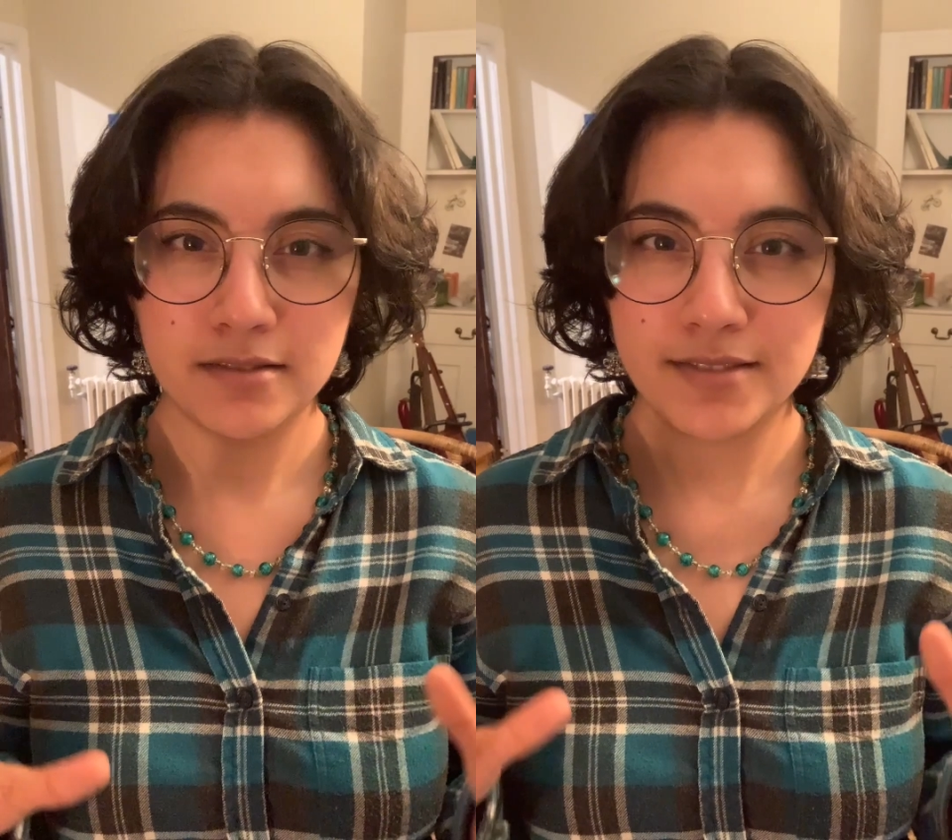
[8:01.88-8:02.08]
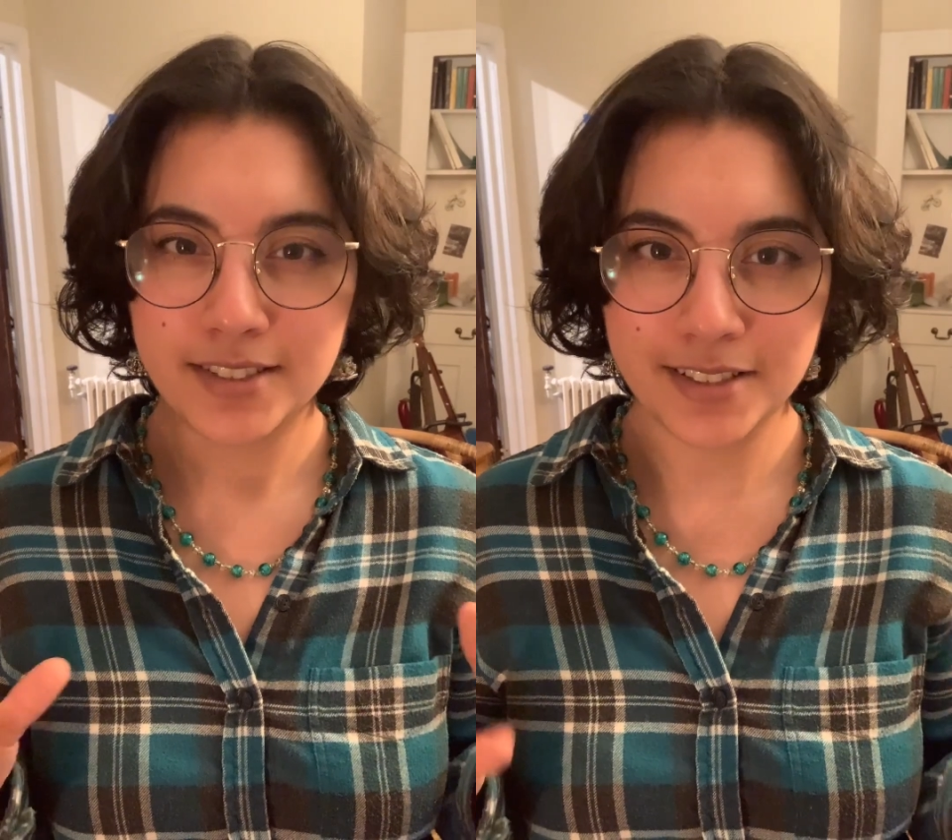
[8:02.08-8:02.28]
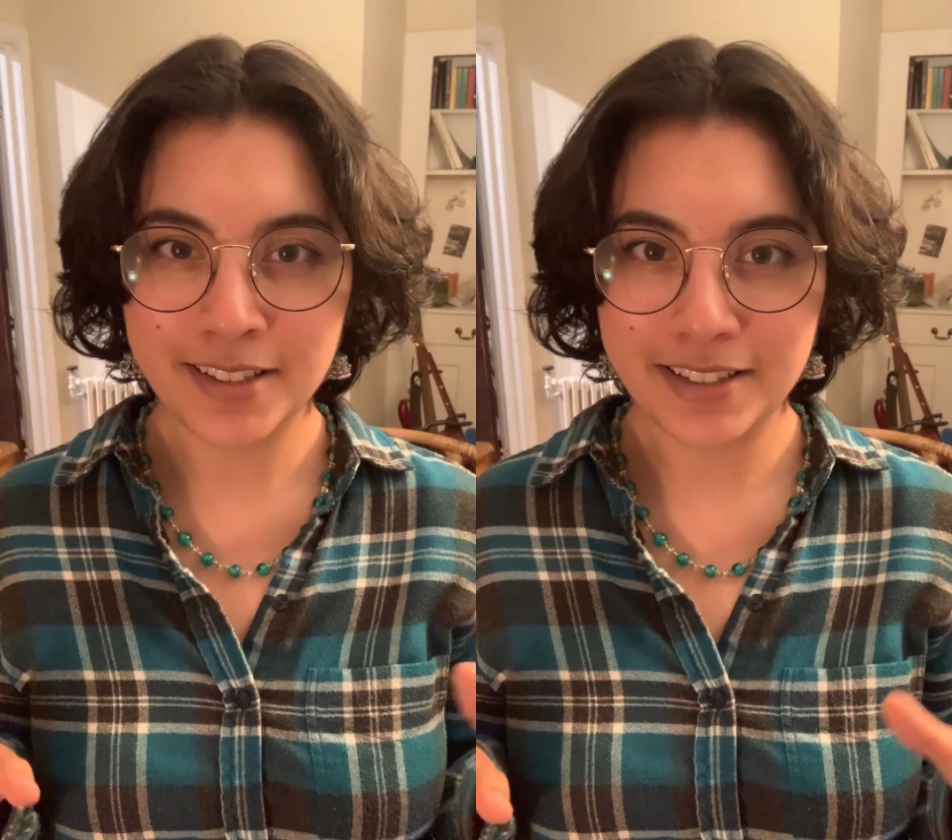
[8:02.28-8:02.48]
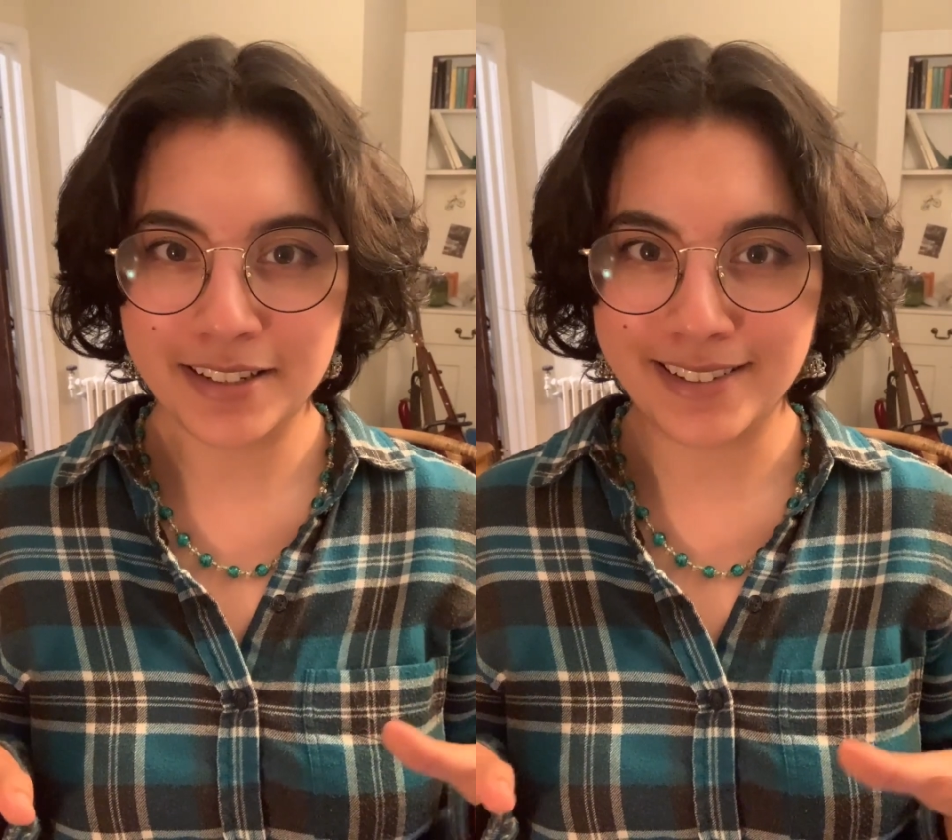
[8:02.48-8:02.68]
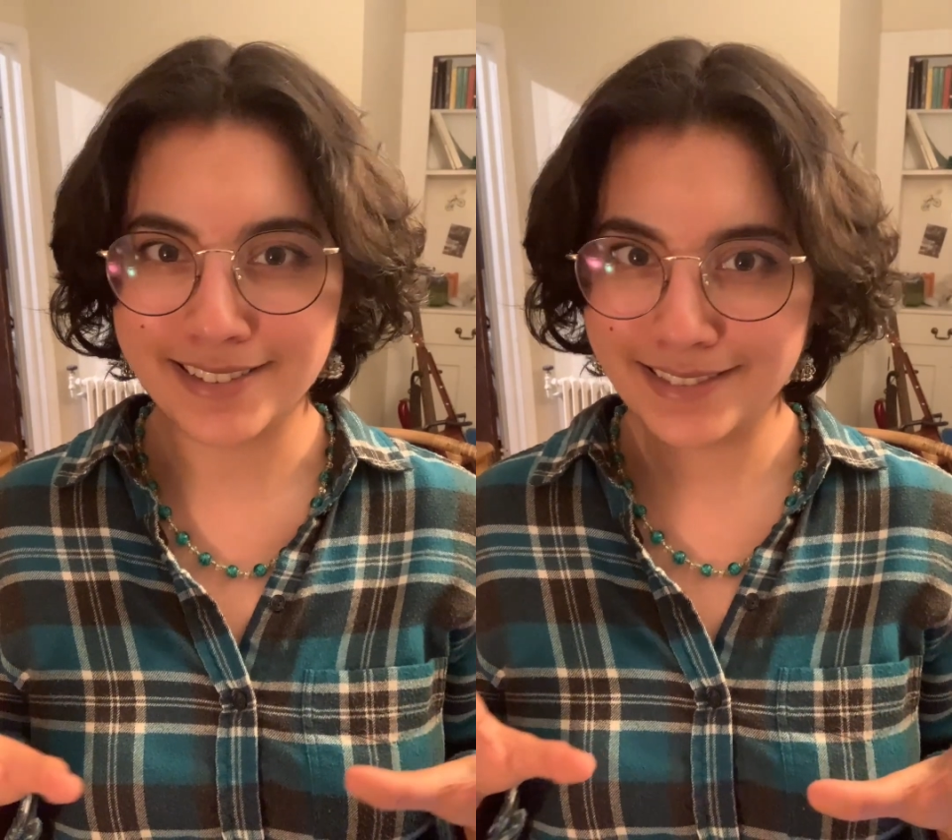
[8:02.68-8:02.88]
Still a
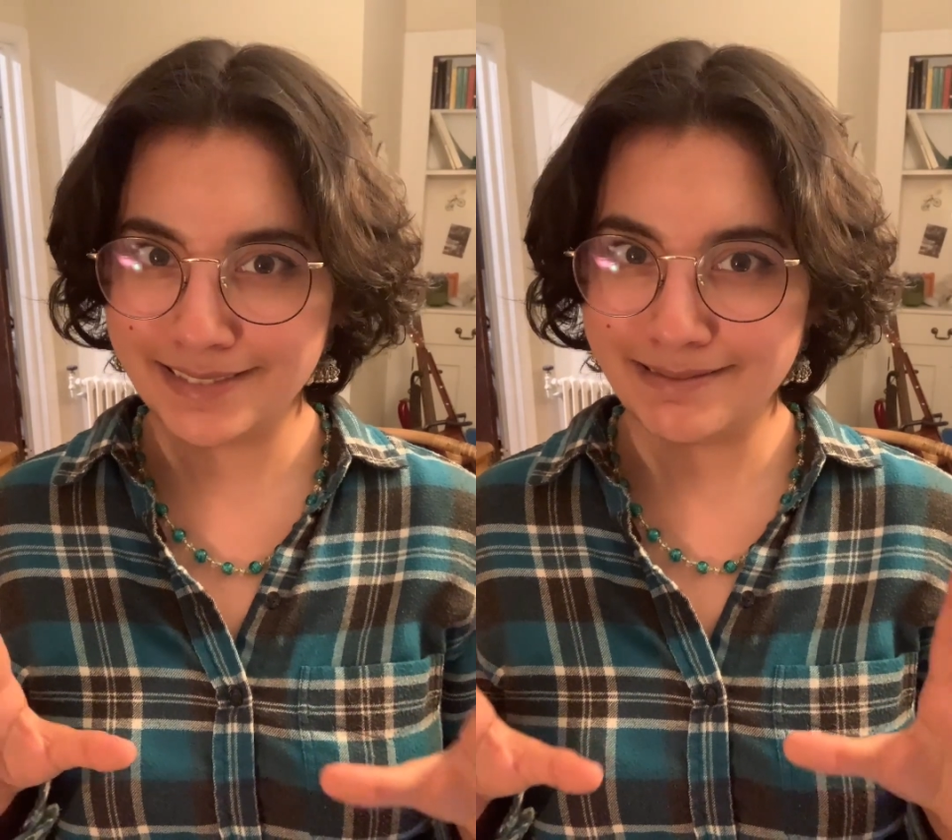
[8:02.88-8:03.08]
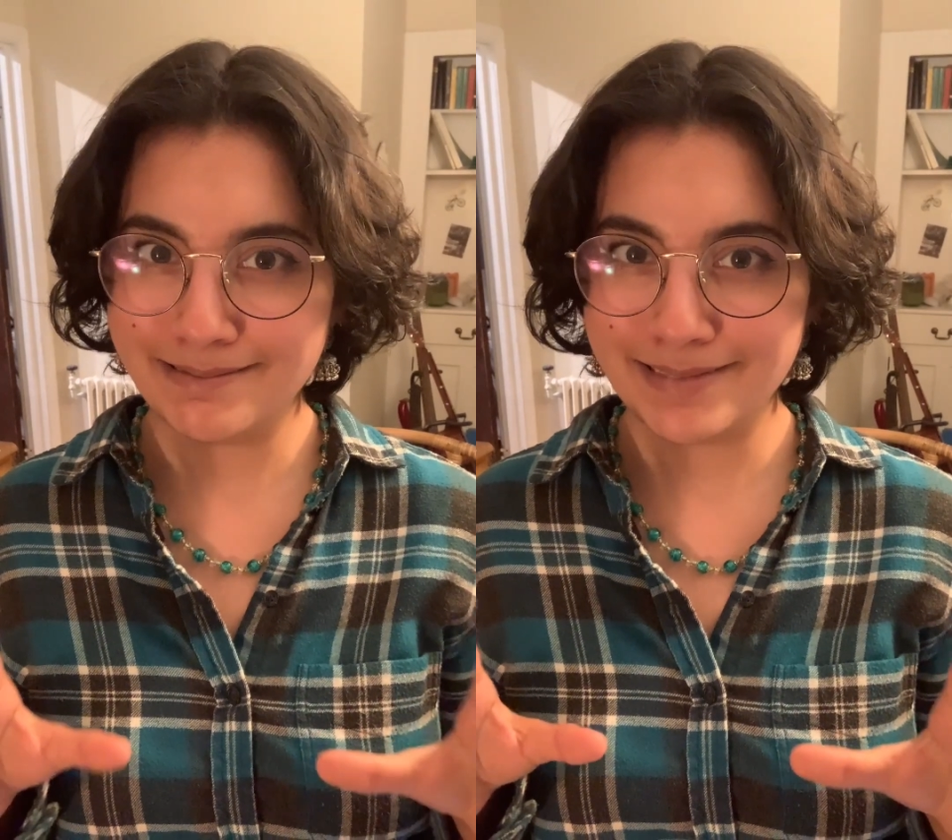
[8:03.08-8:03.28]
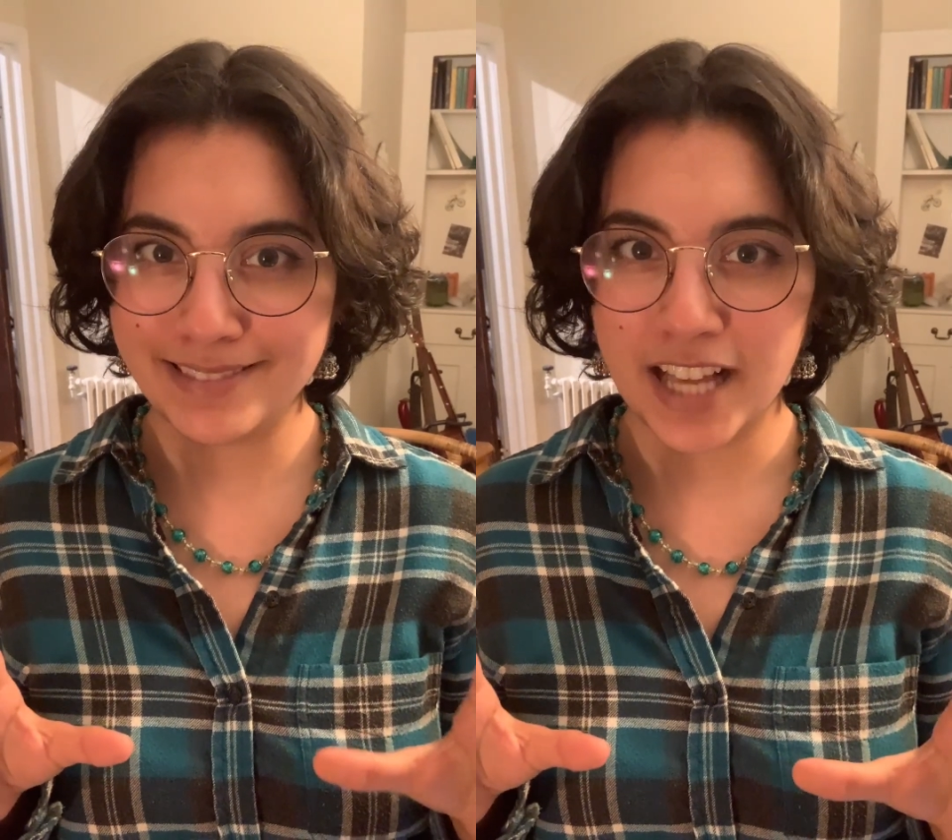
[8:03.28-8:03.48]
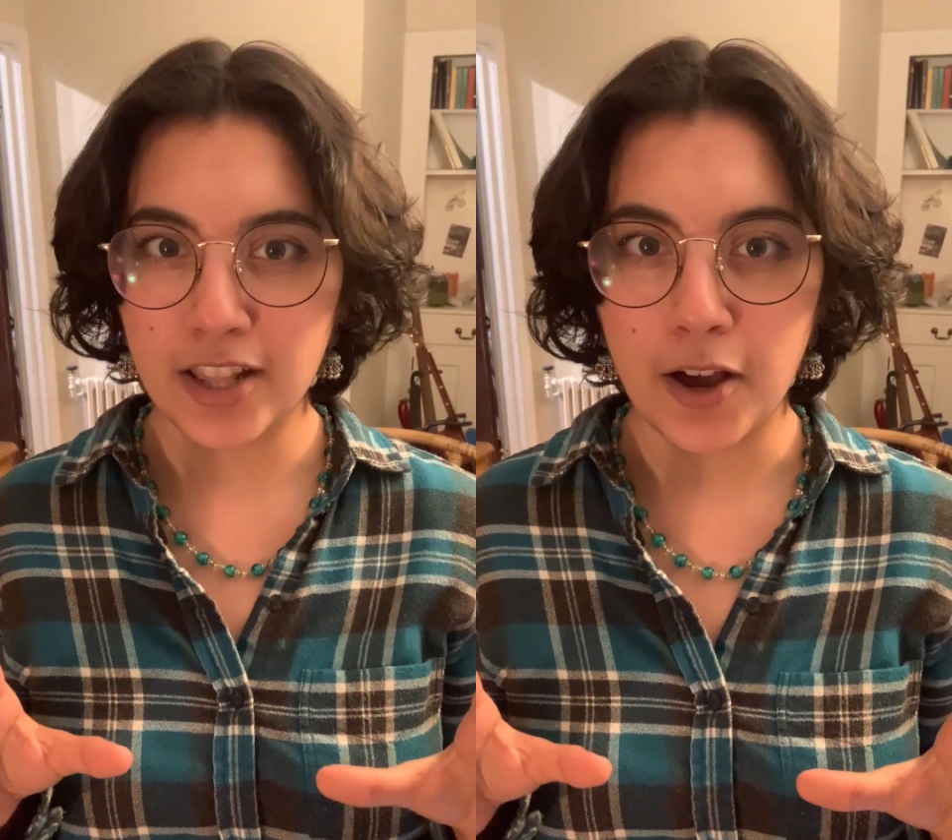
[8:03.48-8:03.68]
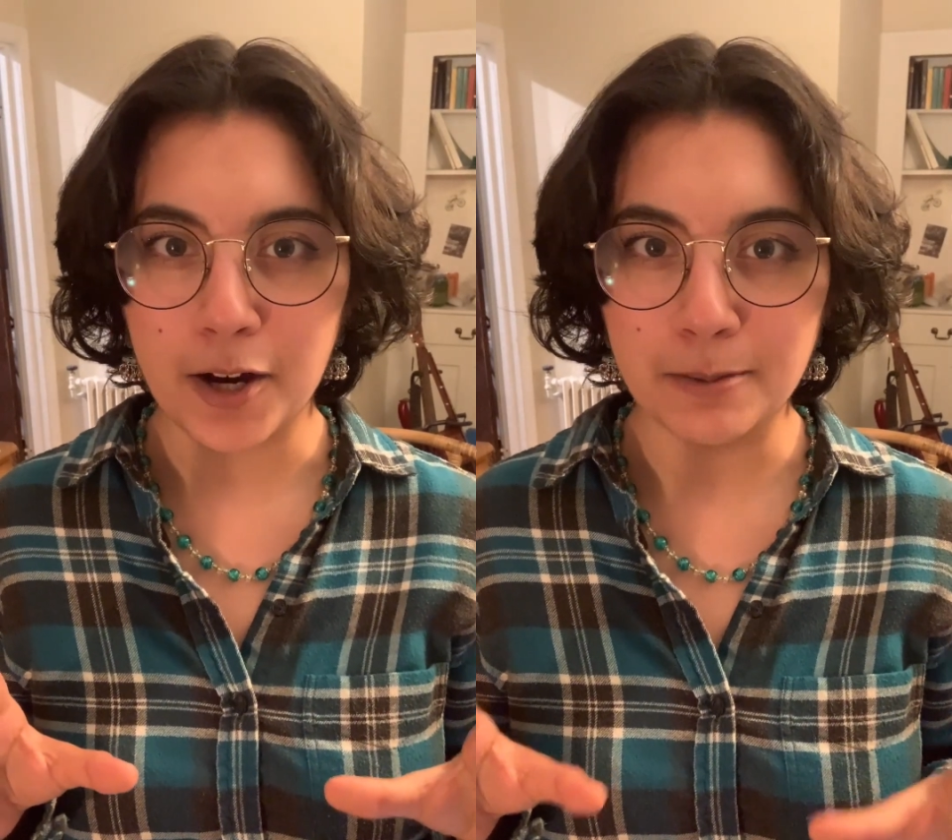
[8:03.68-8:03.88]
little
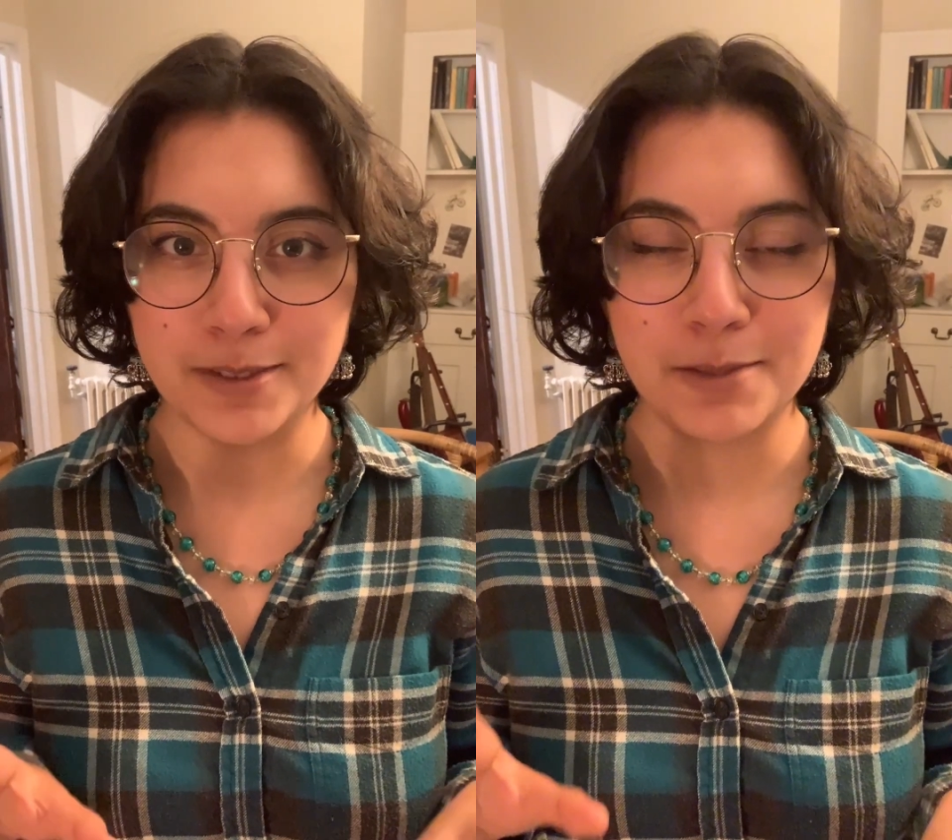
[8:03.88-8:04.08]
alarmed,